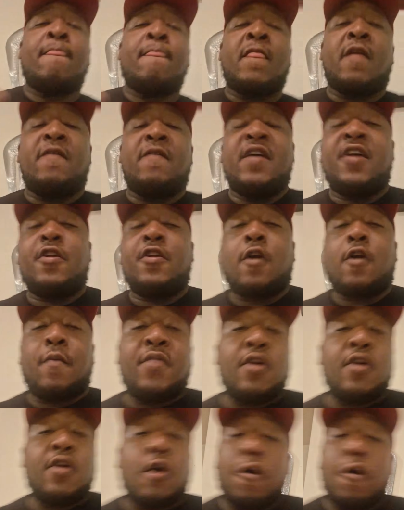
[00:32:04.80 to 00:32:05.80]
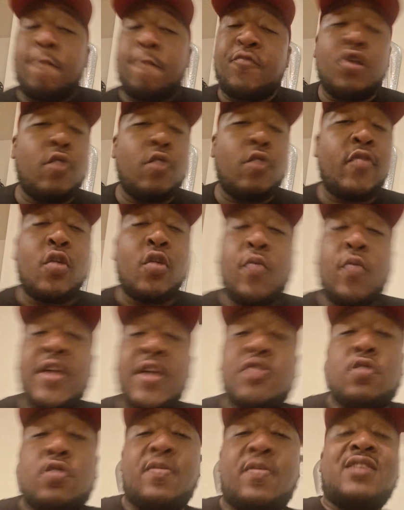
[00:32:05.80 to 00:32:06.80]
And all be all, you don't want to waste too
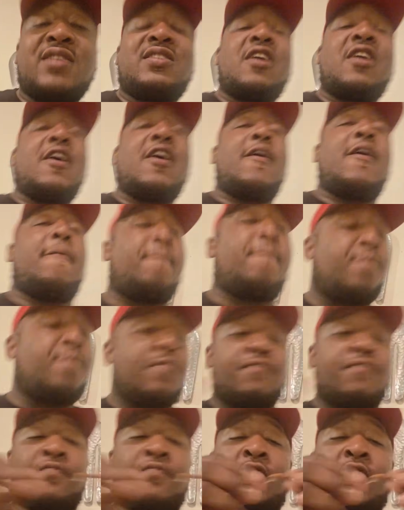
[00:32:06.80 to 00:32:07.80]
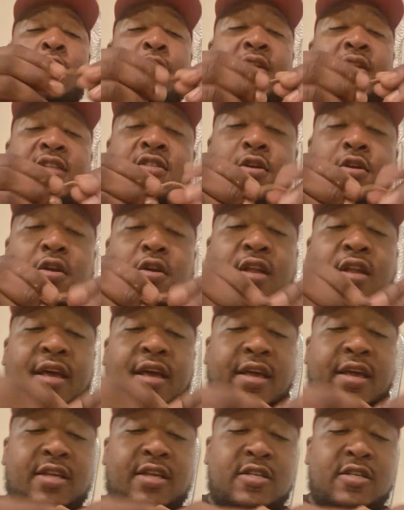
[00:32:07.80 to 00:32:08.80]
much time with these little
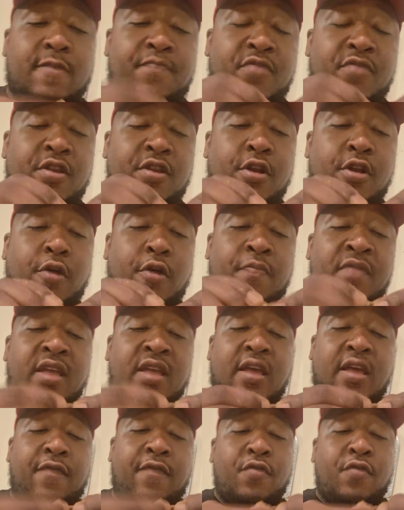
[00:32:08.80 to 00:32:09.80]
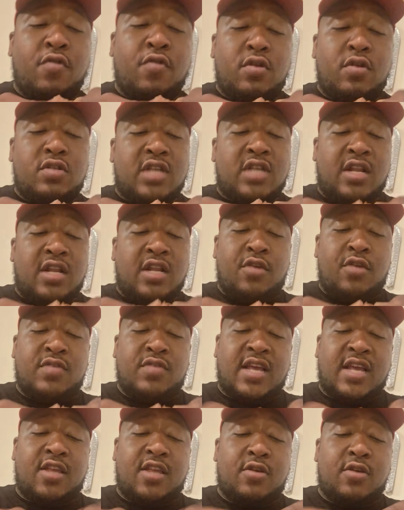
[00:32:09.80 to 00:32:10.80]
legs. You know, if you chilling, you taking
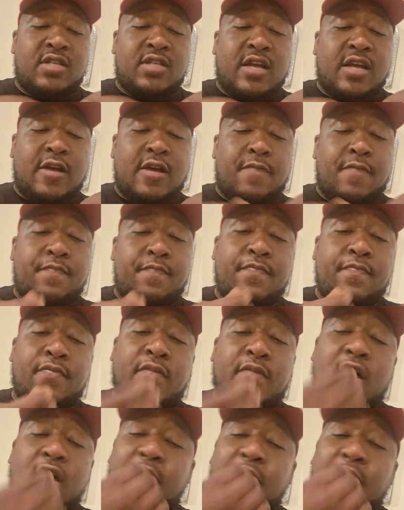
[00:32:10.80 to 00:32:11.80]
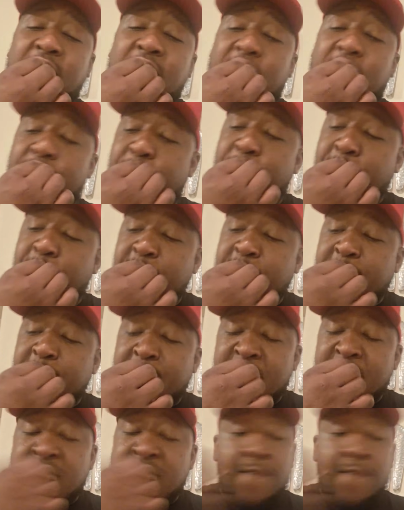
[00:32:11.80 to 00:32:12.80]
your time, by all means,
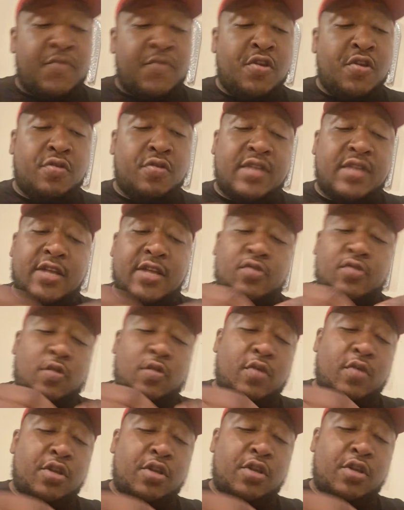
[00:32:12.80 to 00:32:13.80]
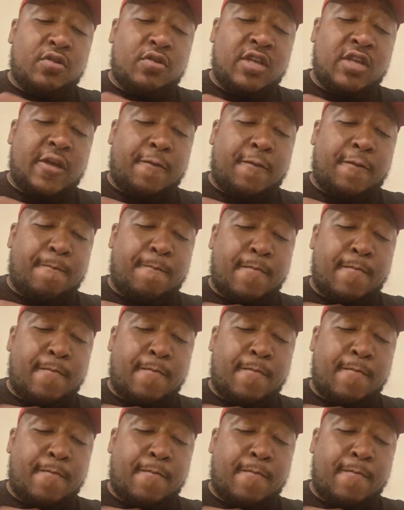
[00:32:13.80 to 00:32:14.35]
do your thing, 21, do your thing.